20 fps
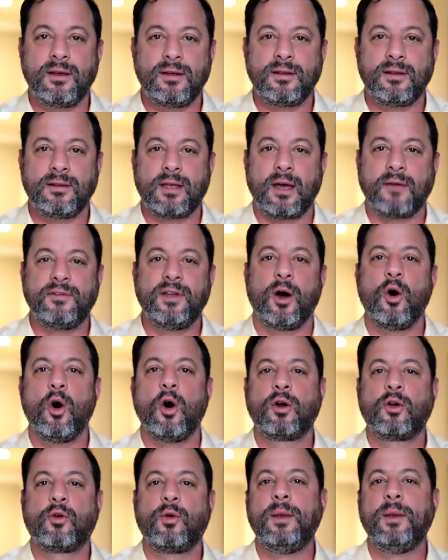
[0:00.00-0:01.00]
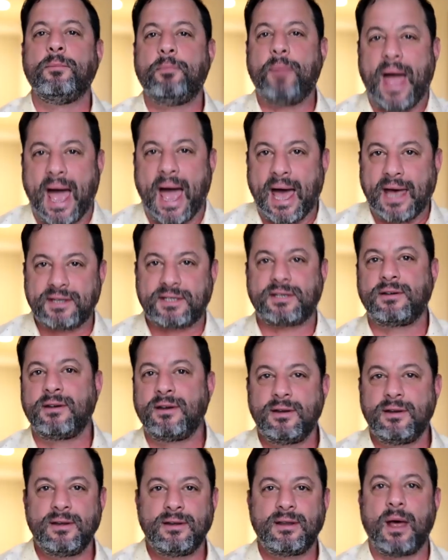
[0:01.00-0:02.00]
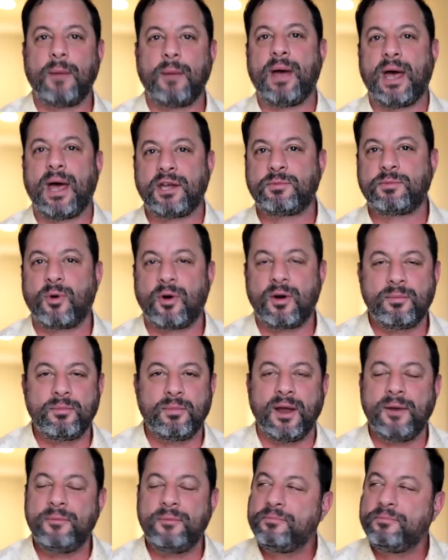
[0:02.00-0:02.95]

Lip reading: Tav Yarok, green pass, not passport, but